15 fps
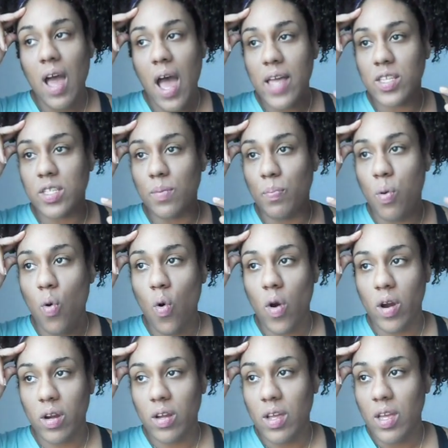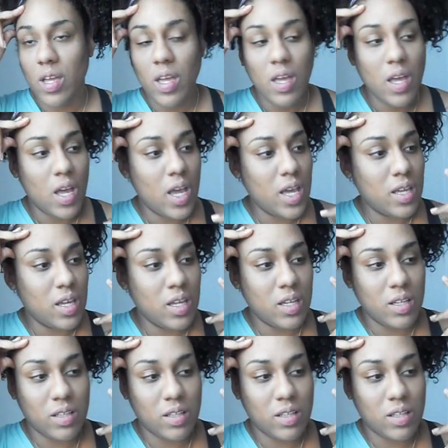I support it.